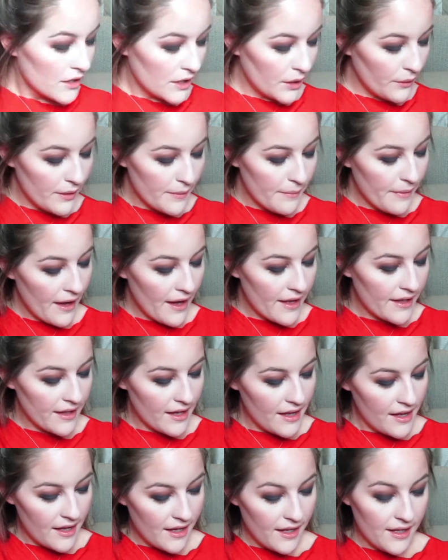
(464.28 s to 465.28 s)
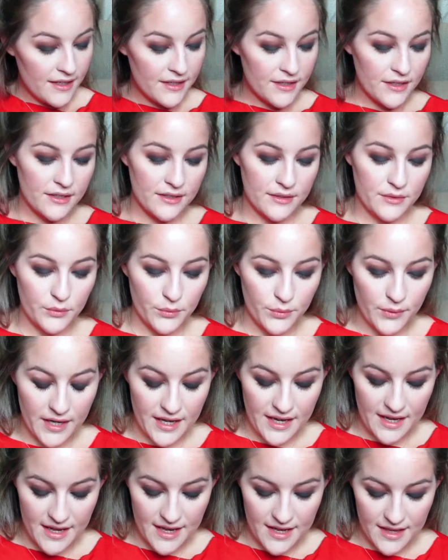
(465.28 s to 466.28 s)
Going back in
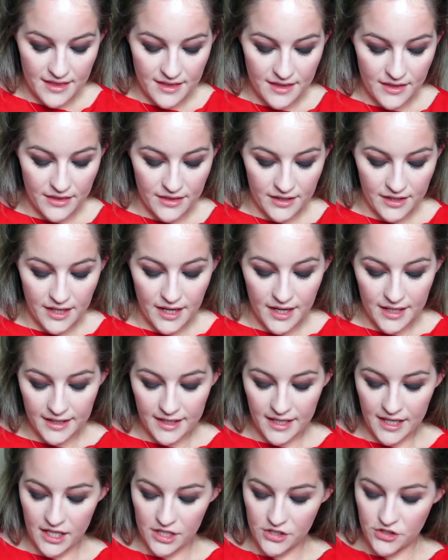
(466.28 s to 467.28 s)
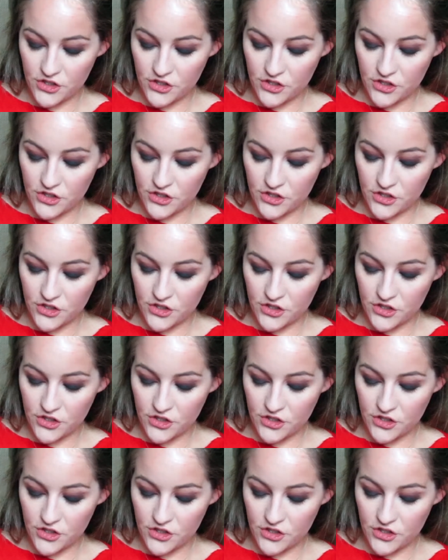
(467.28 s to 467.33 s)
with the colour